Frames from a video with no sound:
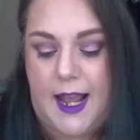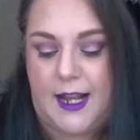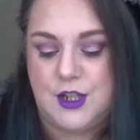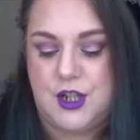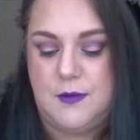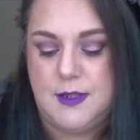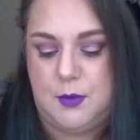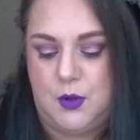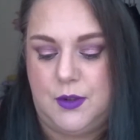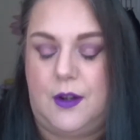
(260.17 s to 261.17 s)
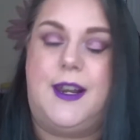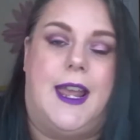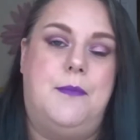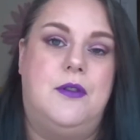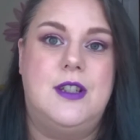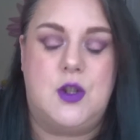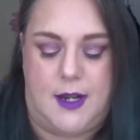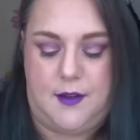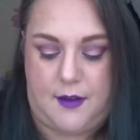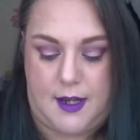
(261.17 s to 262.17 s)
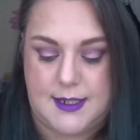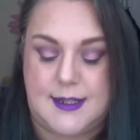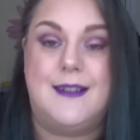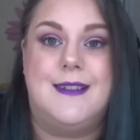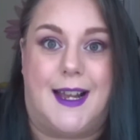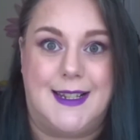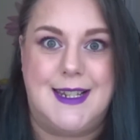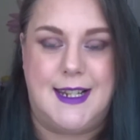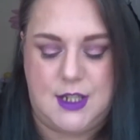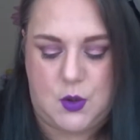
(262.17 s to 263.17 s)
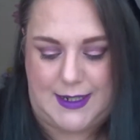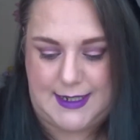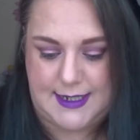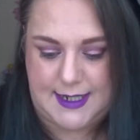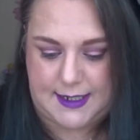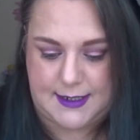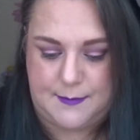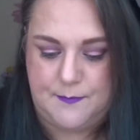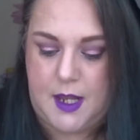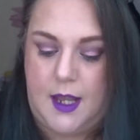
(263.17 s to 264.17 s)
and she was born on April the 21st, 1926.